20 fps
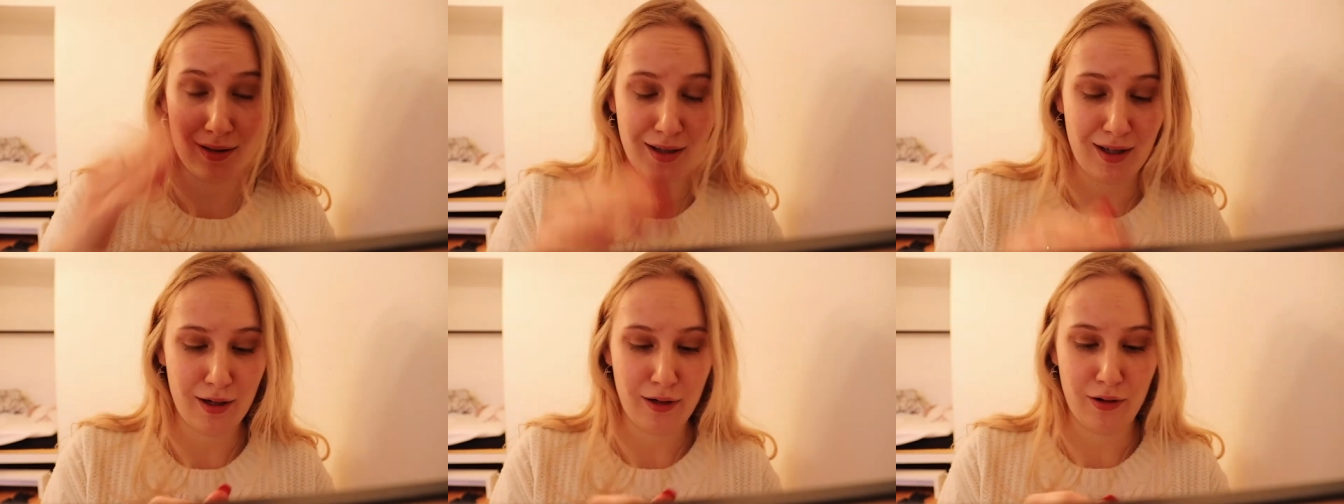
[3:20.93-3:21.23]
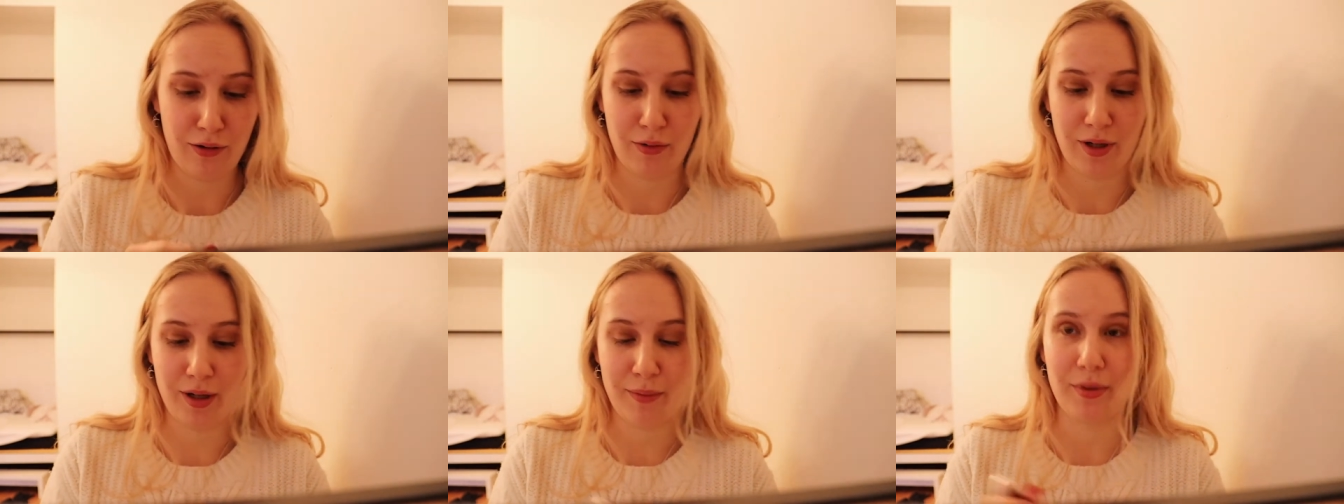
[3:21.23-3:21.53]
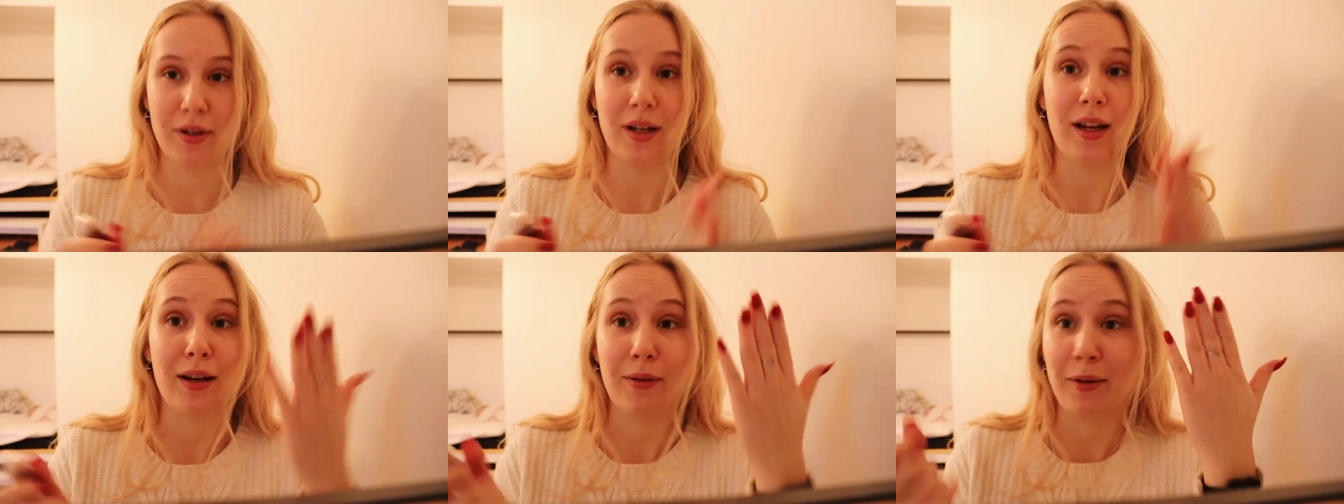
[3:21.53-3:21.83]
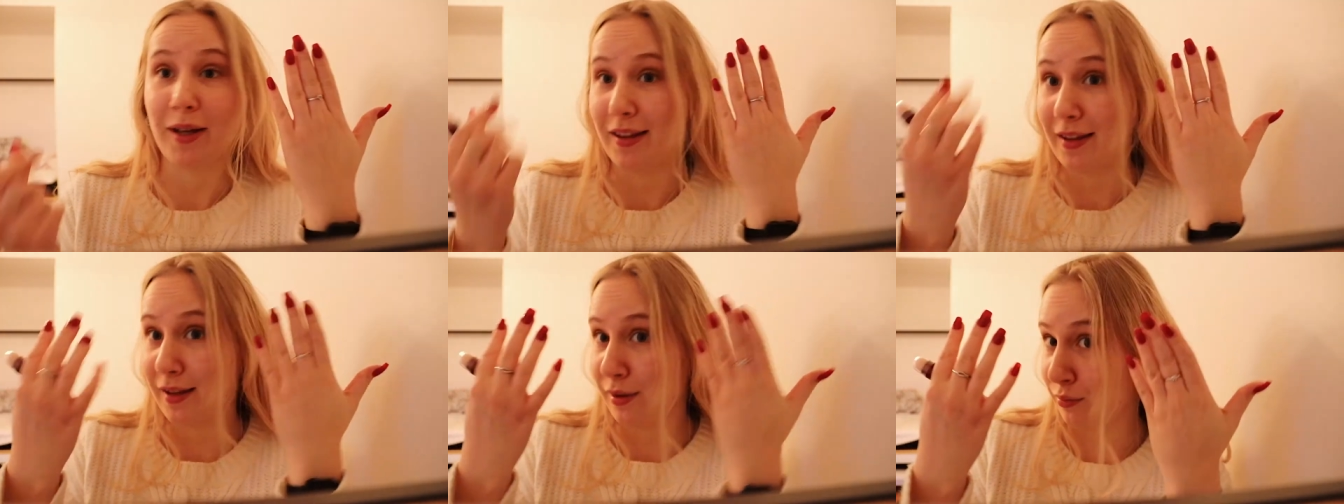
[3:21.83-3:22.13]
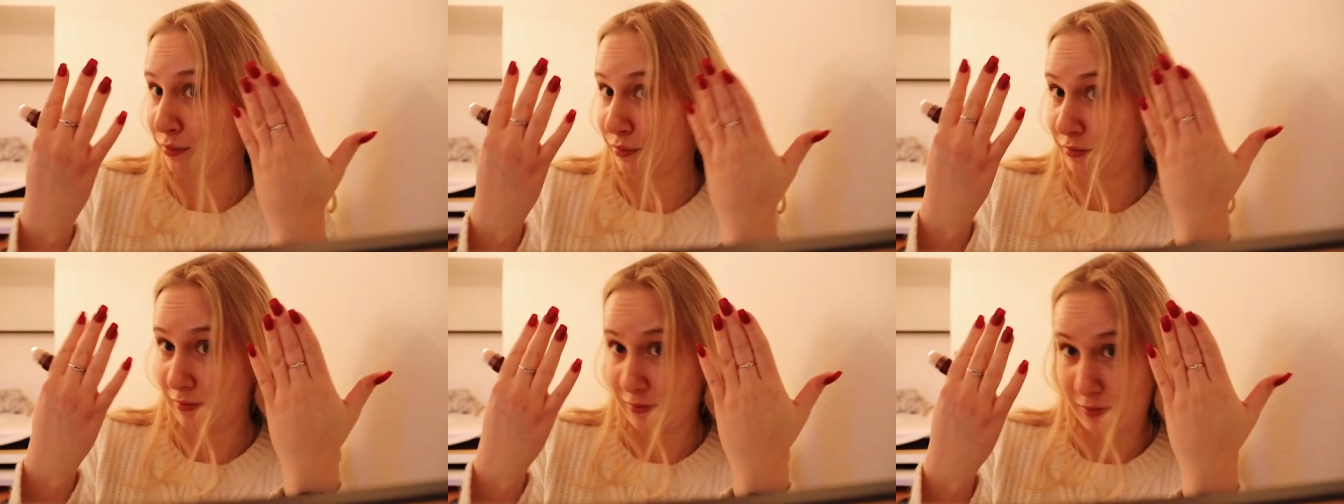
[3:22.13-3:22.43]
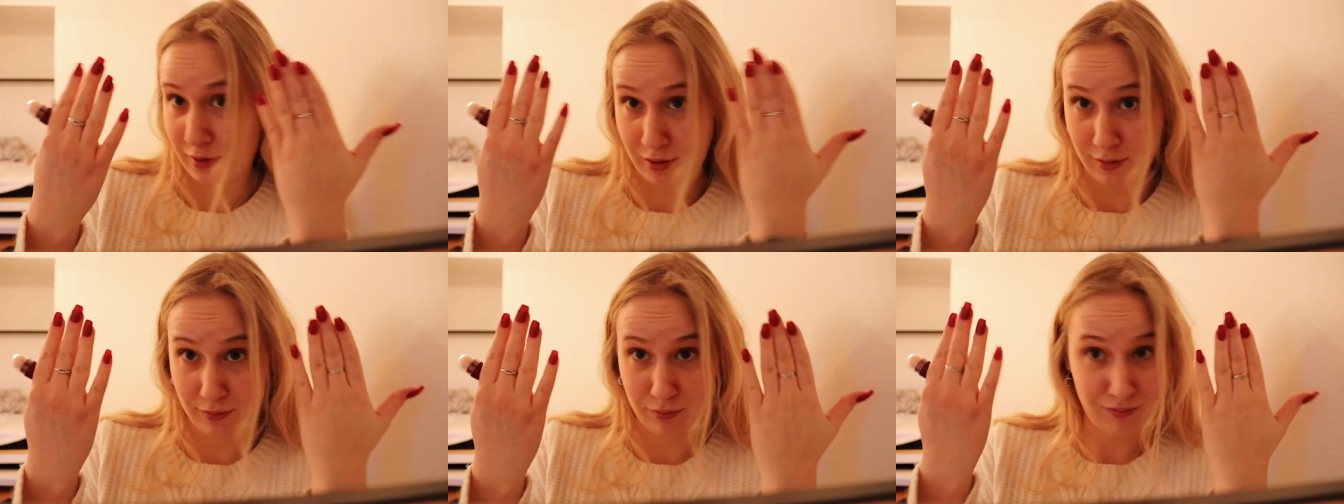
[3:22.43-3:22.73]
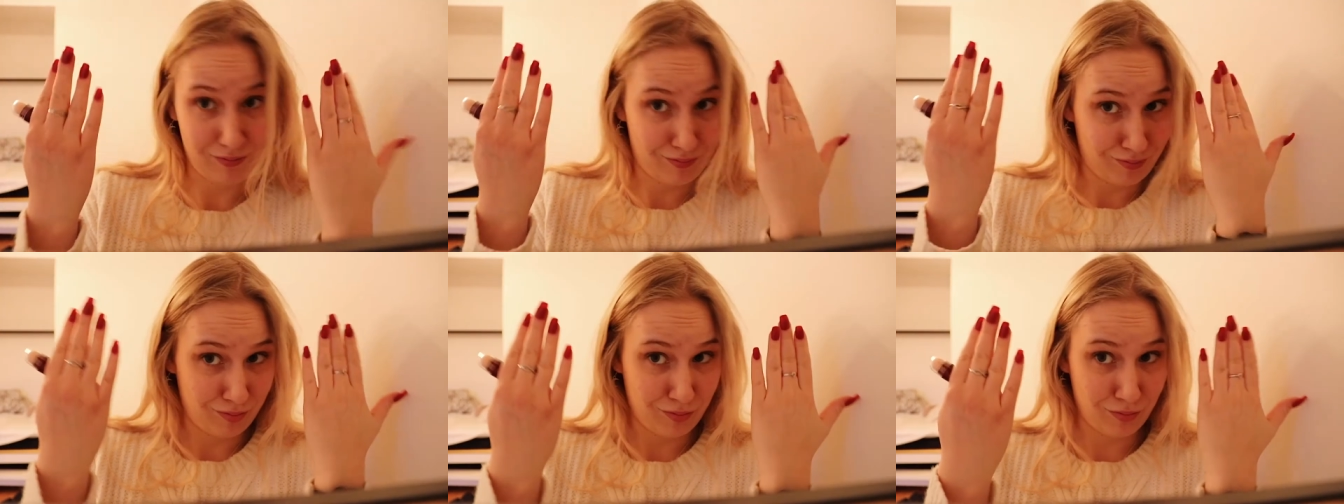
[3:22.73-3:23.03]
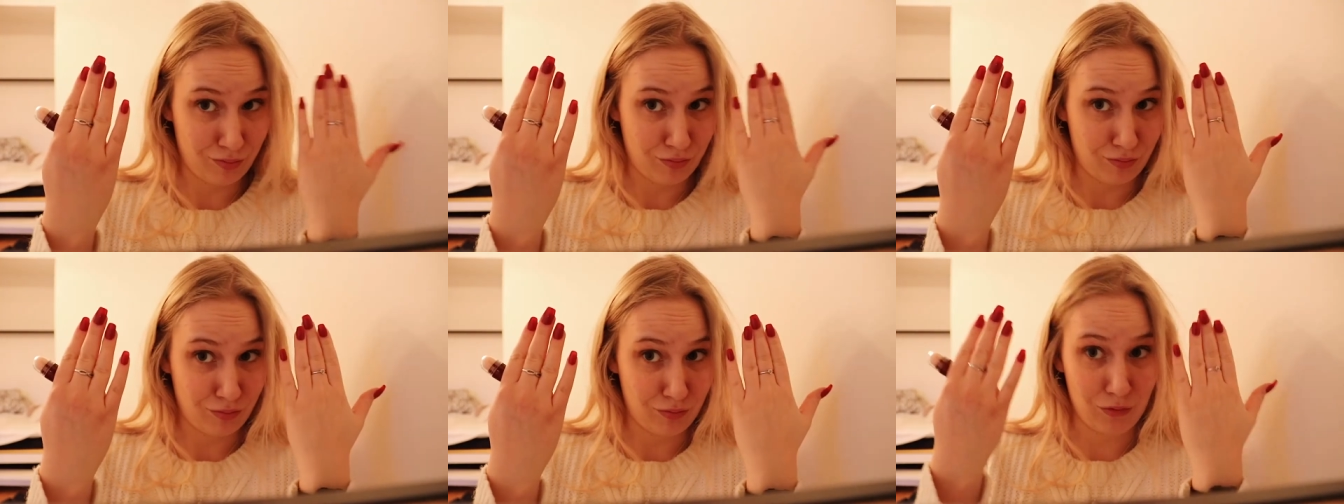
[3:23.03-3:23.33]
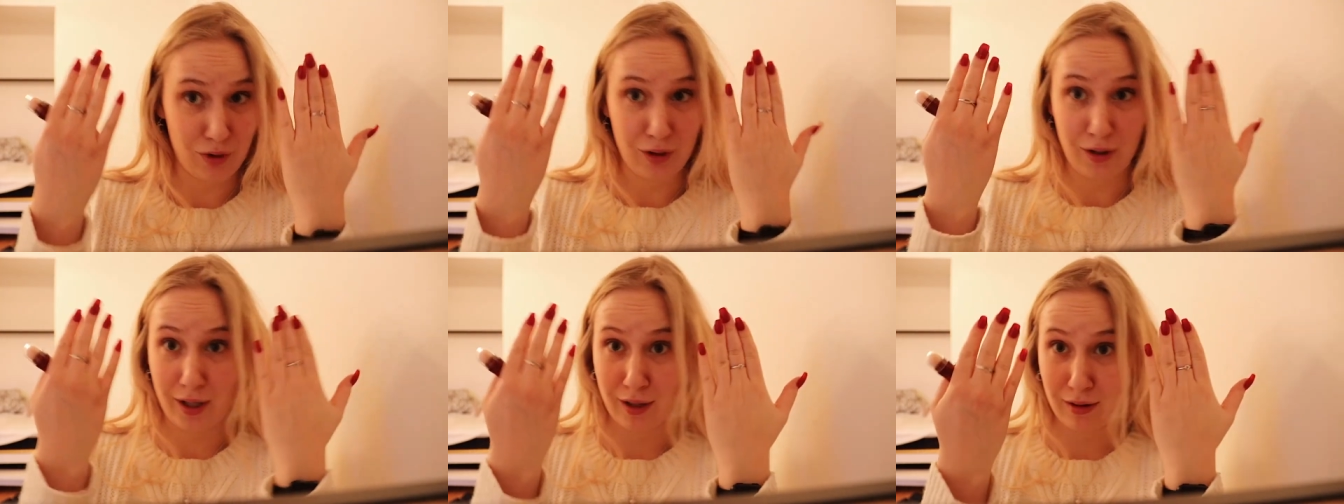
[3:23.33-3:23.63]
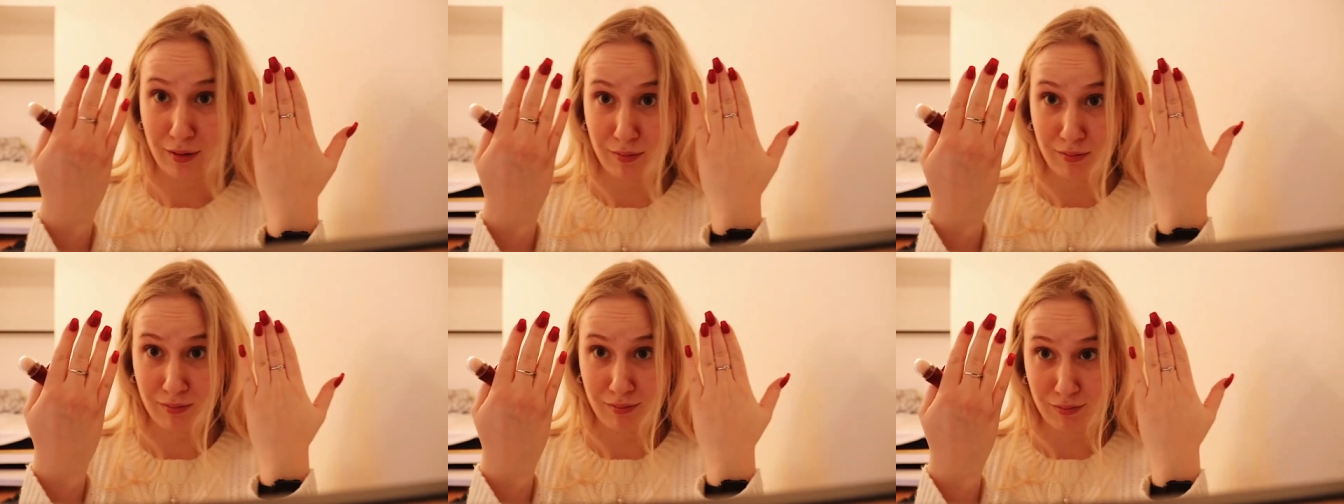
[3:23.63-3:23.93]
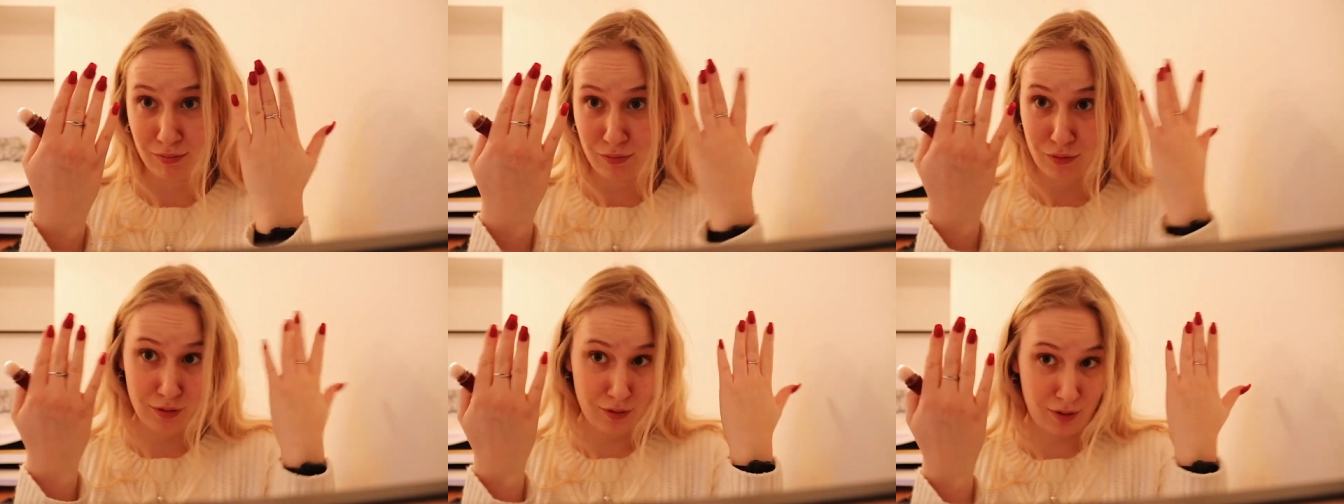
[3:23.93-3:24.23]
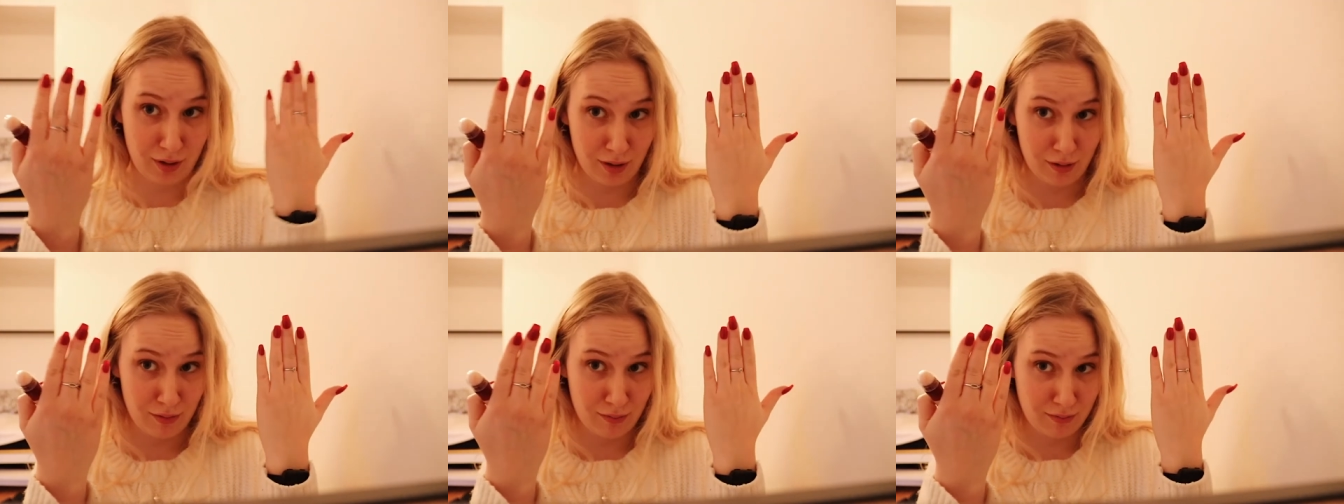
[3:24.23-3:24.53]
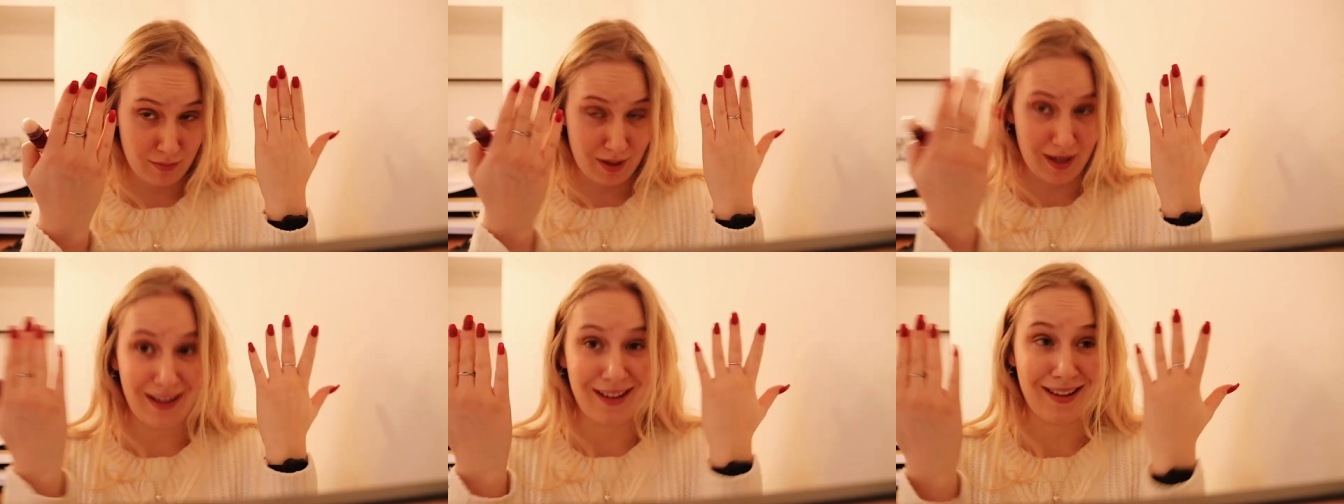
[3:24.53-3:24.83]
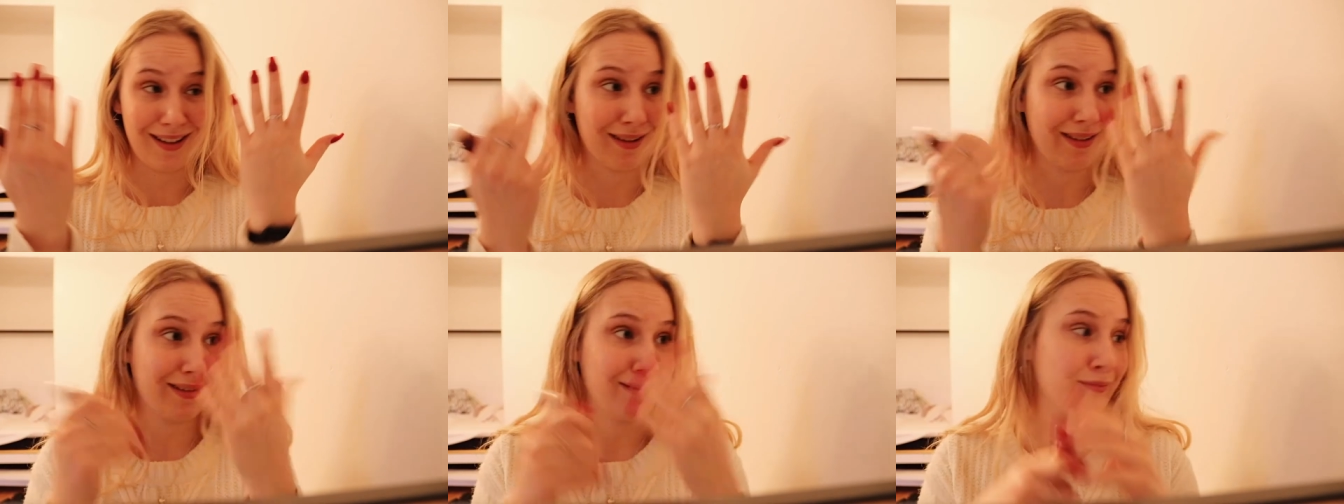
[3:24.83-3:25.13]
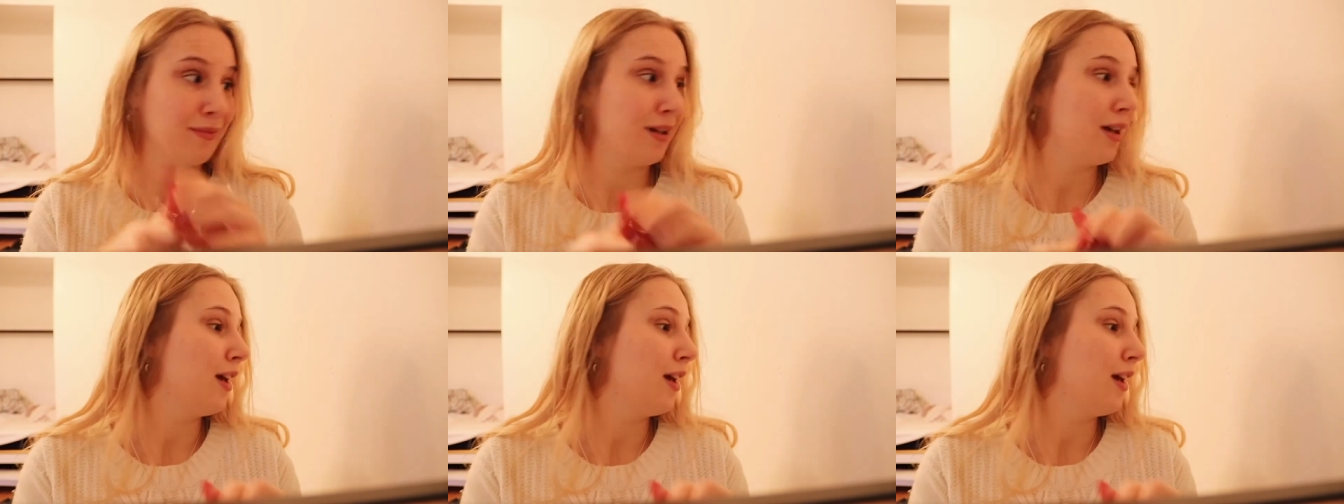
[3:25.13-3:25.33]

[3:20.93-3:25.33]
I don't know why, but anyway, the, mm, you mm, you like them? You like them? I like them.